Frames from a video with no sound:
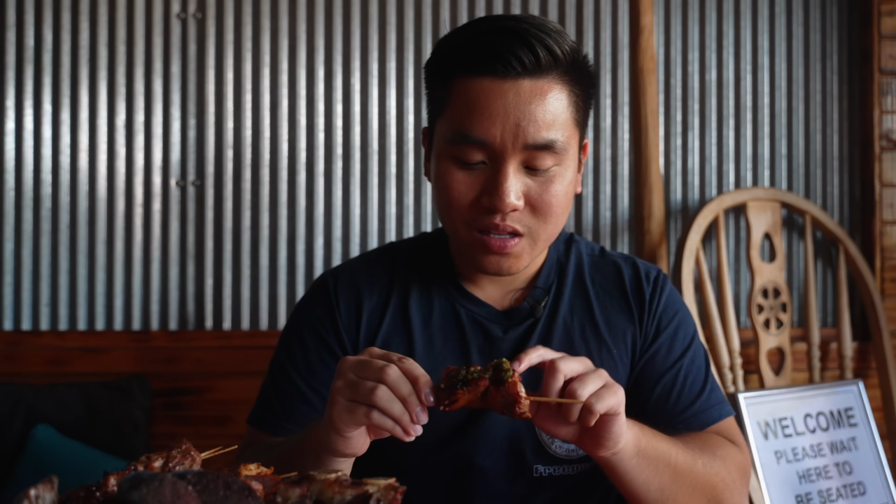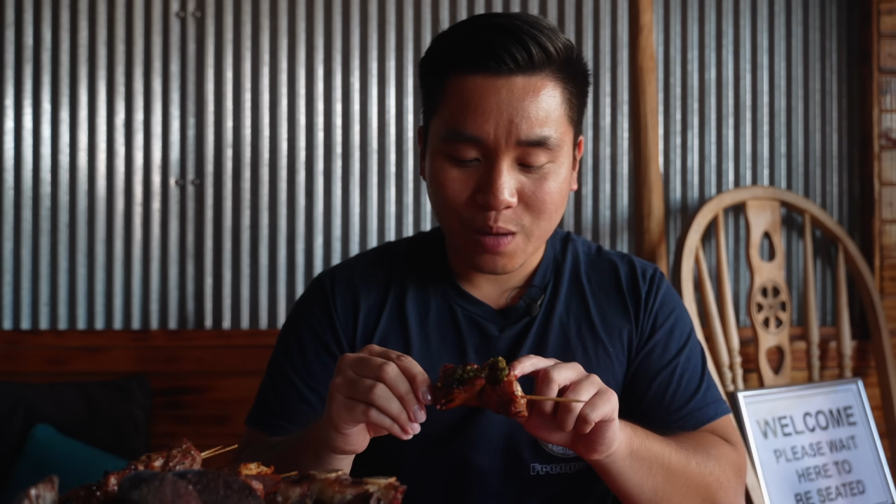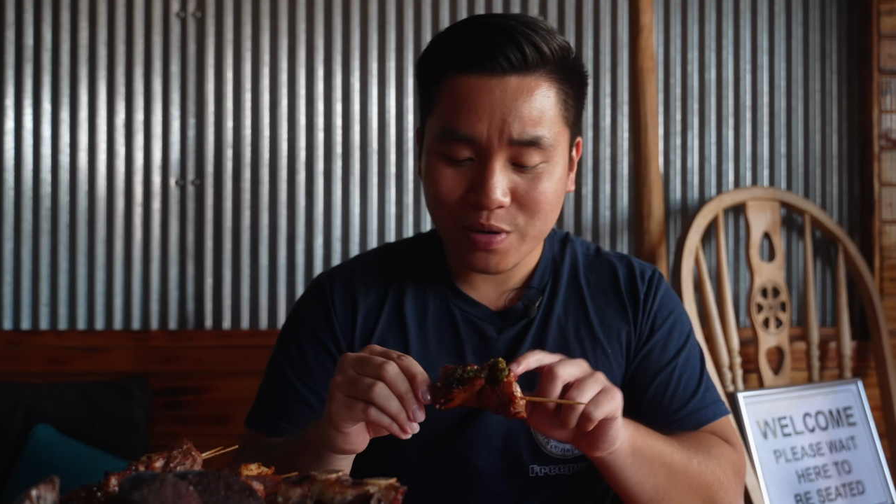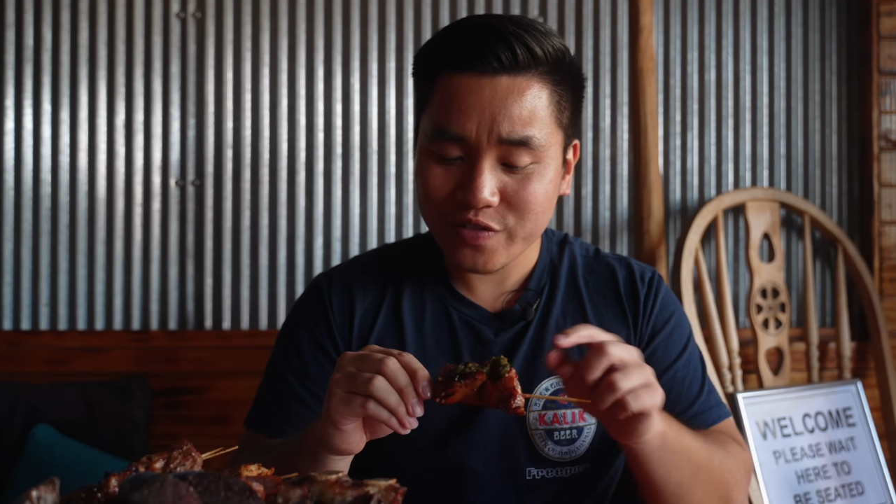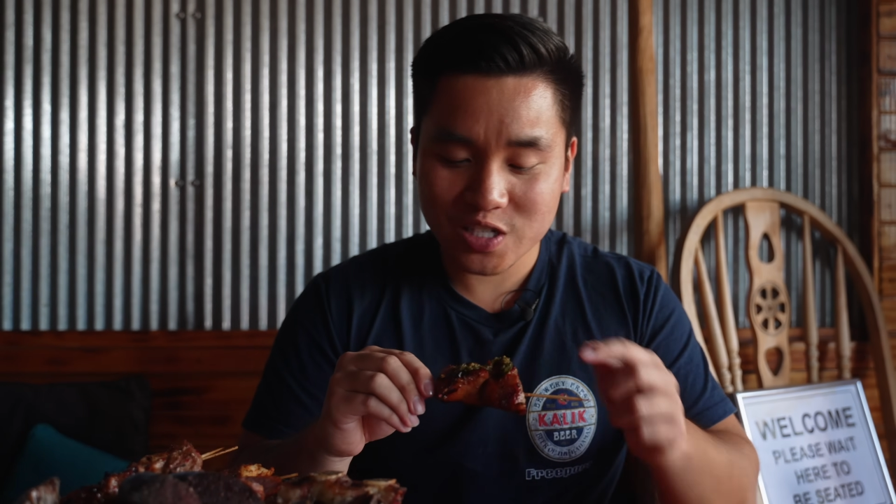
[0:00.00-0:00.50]
I
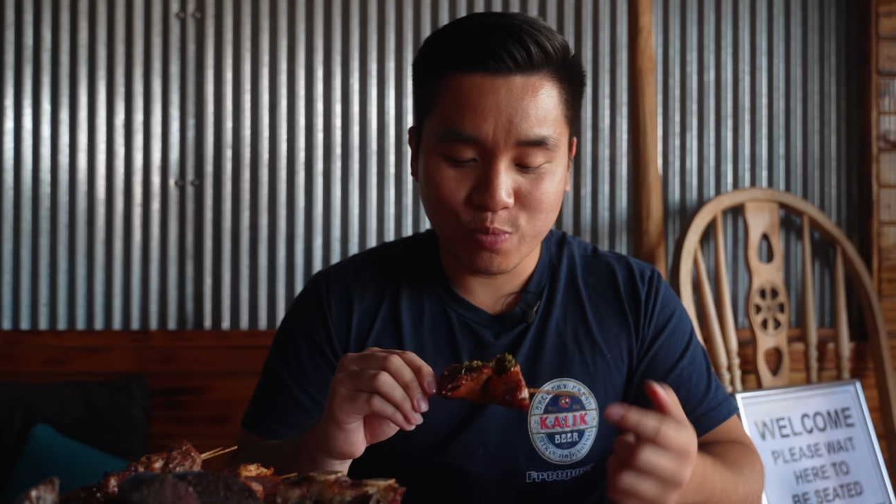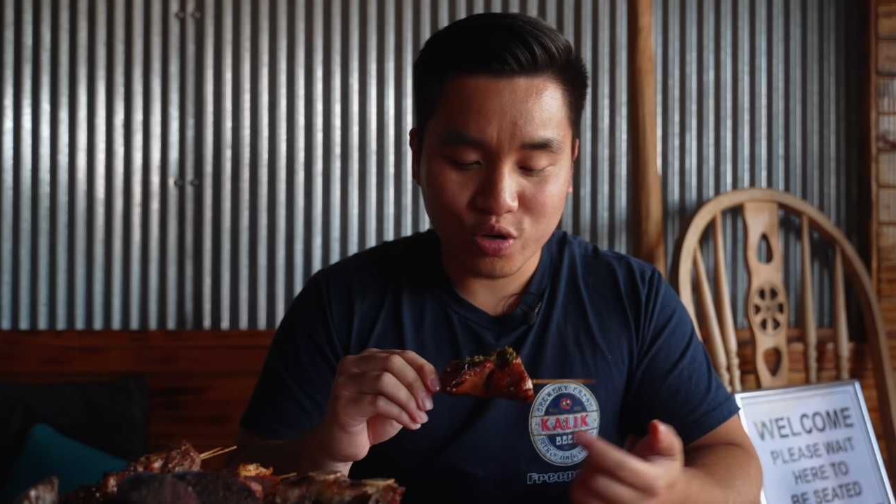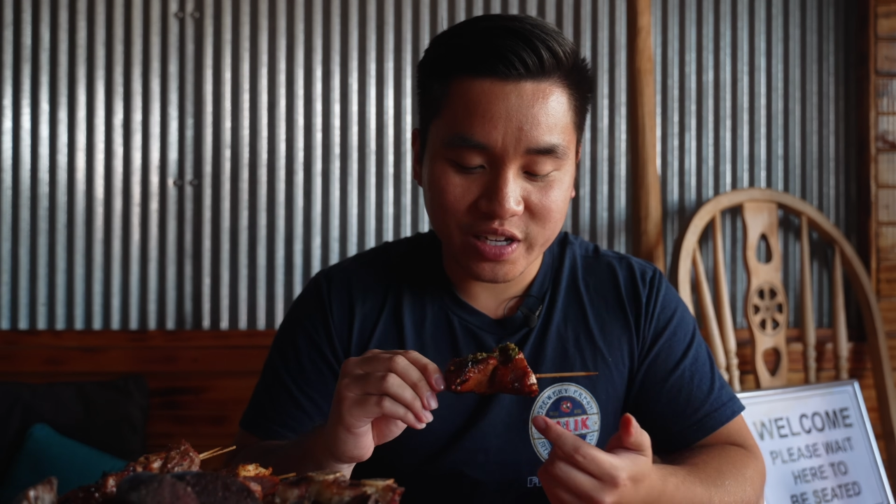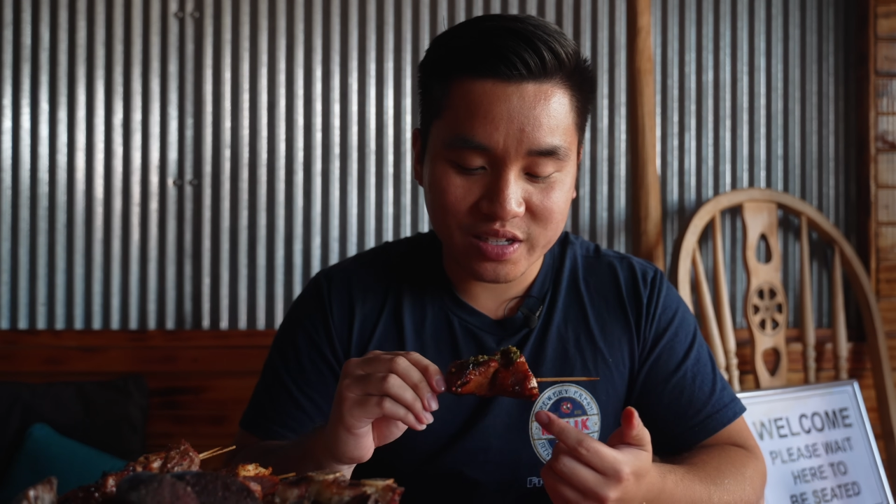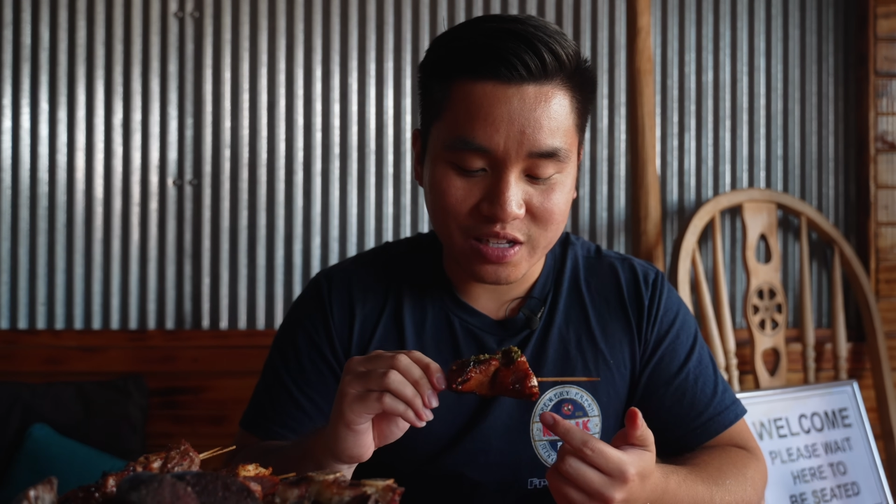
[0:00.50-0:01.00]
believe this pork
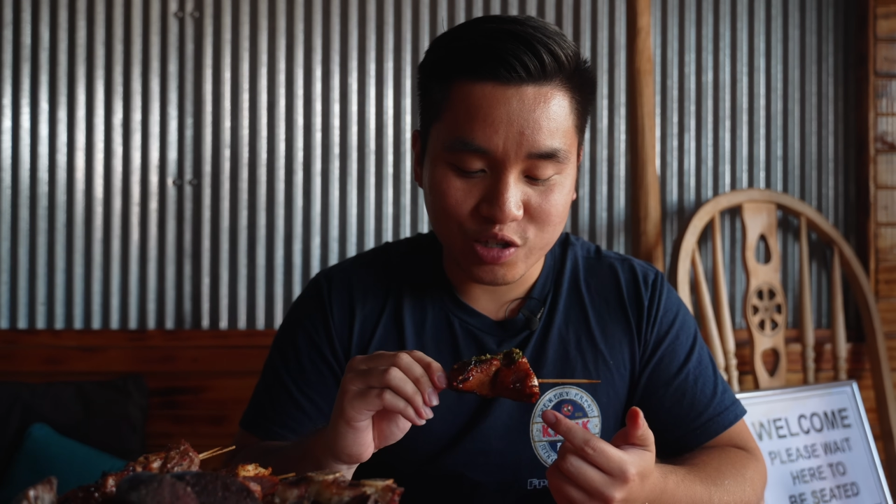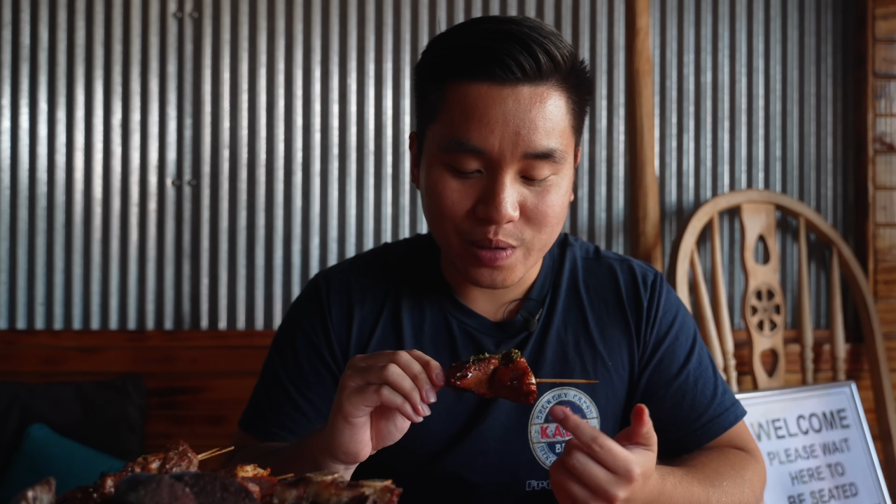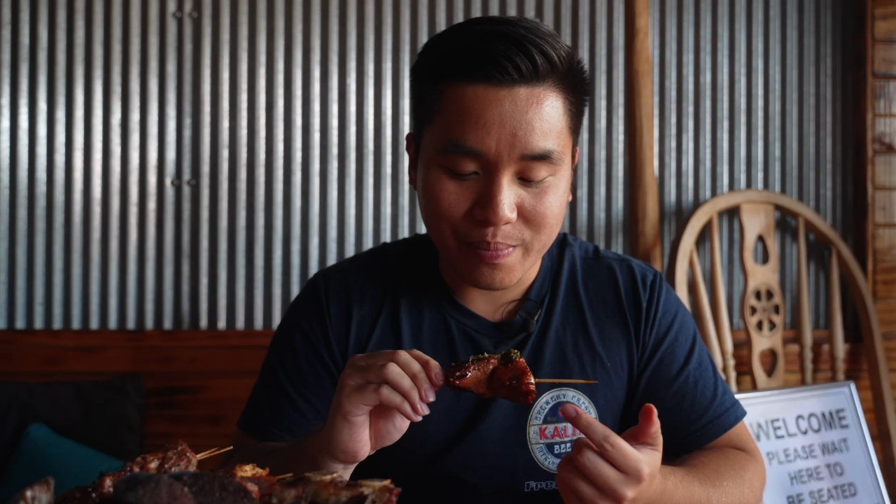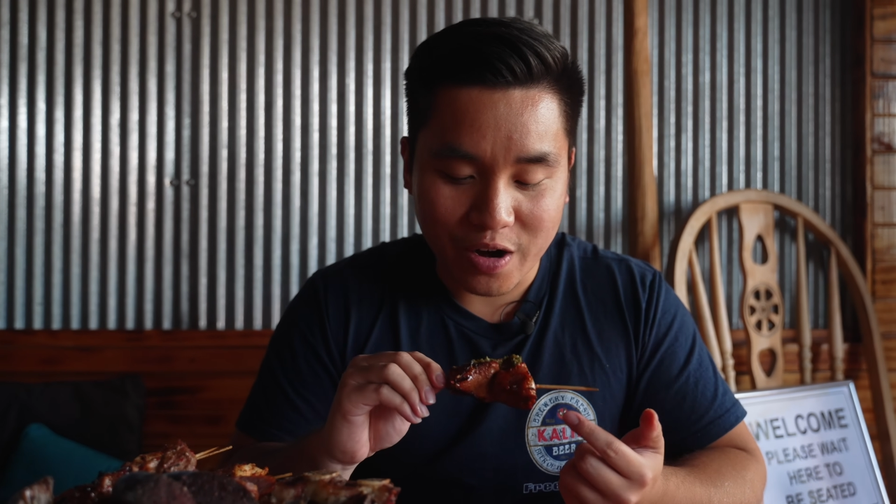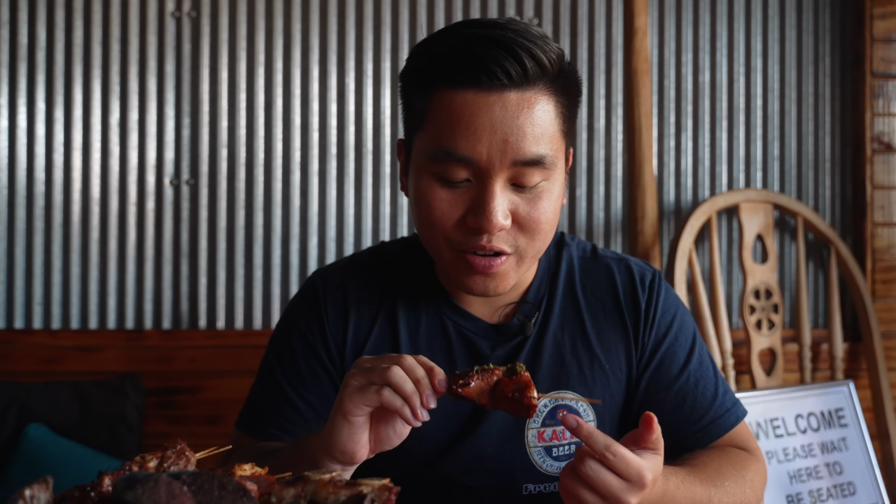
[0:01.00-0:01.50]
neck's a little
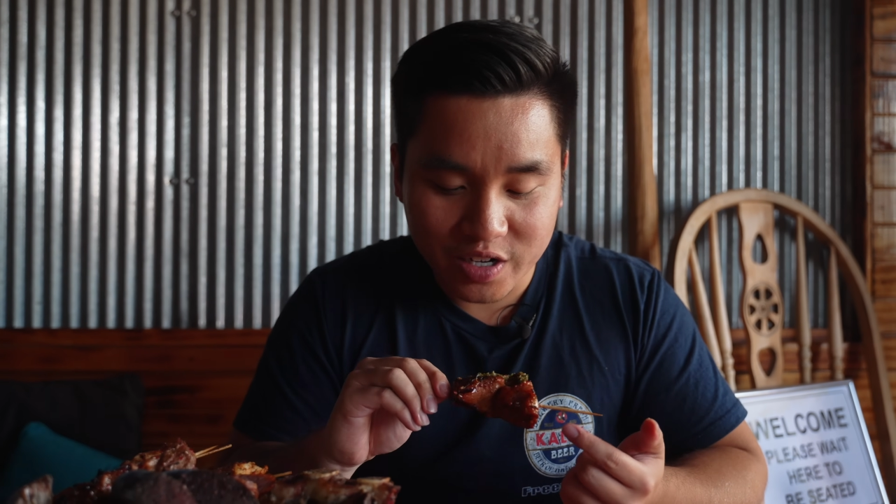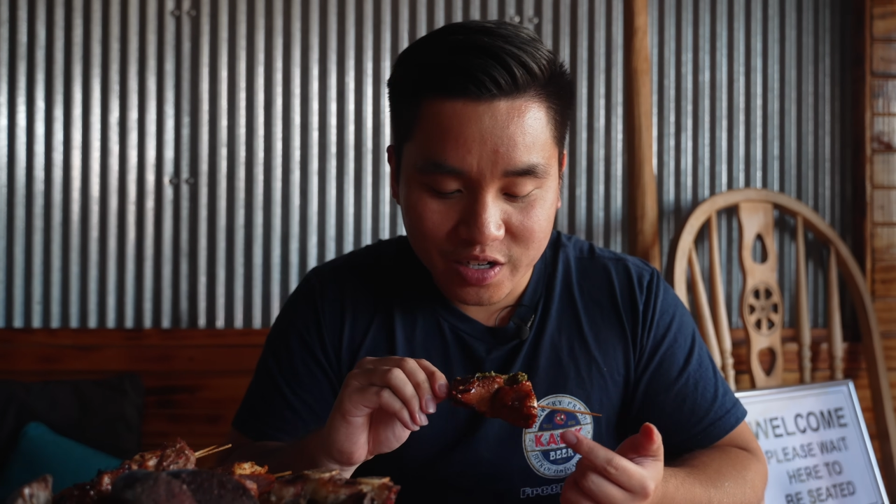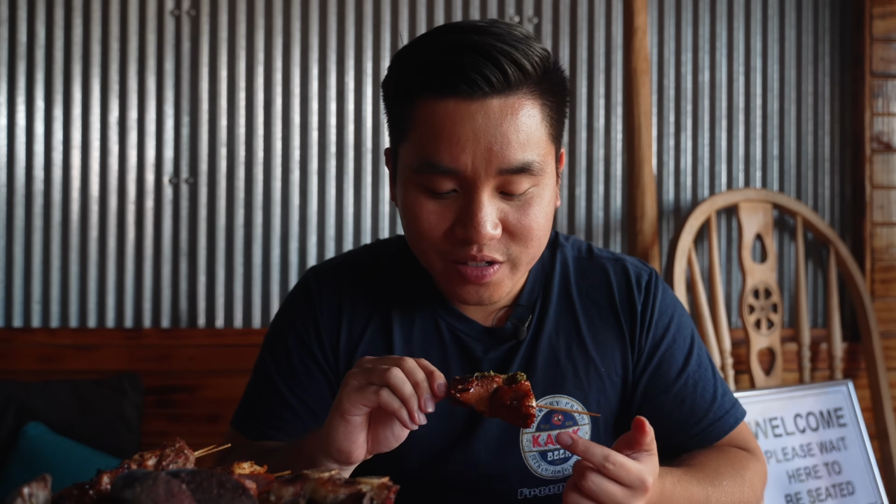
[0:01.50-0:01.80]
bit marinated,